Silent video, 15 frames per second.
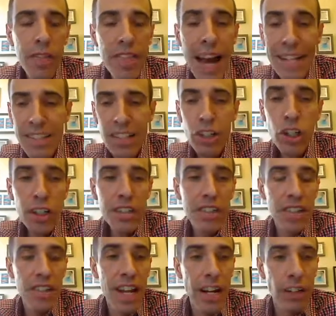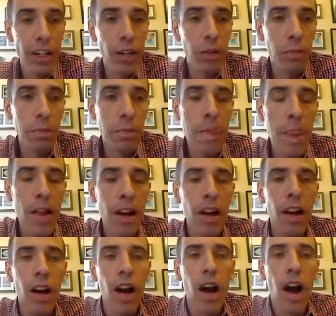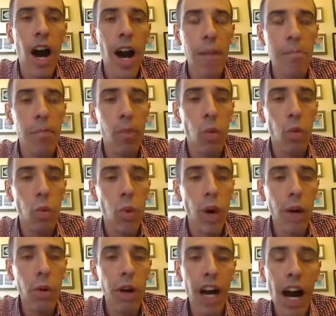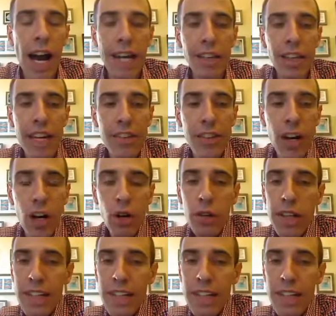That's a good scenario. What I want to highlight, though,